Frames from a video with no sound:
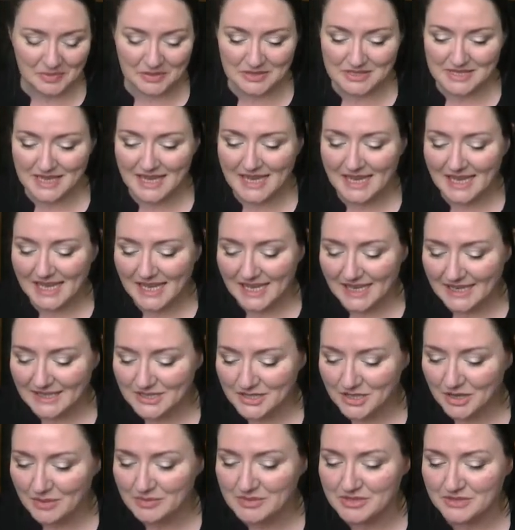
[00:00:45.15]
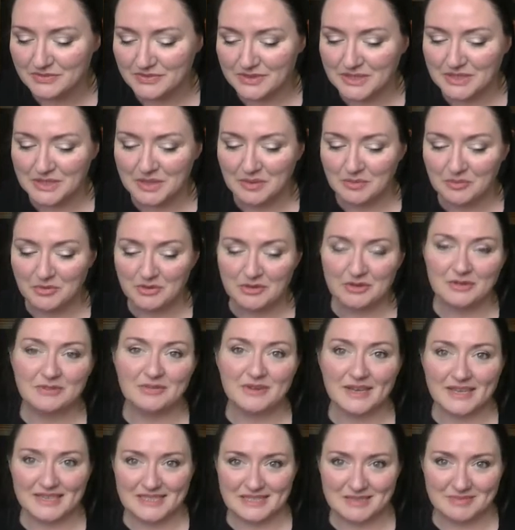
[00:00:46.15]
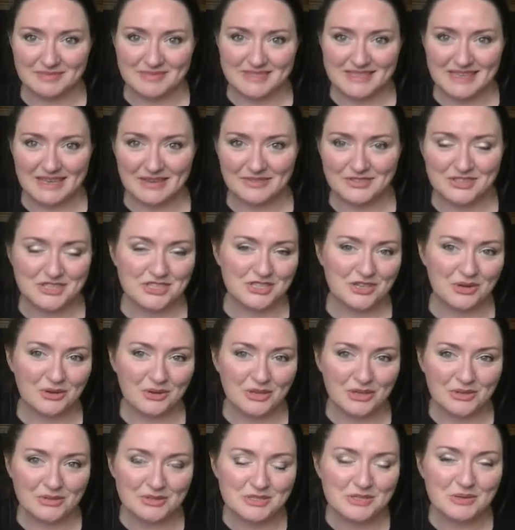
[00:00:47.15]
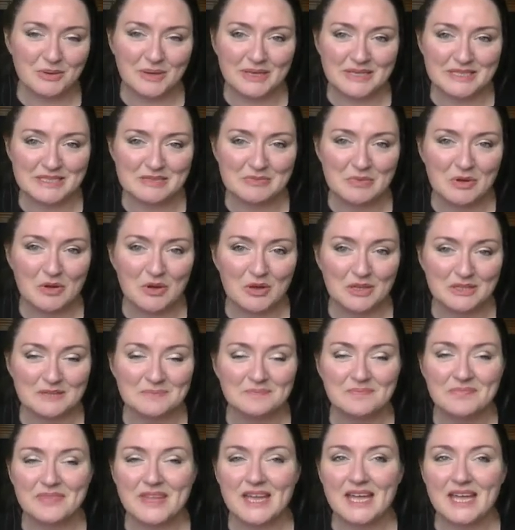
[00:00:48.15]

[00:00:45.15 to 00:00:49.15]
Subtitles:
But in terms of the number of items I have to show you, it's quite small.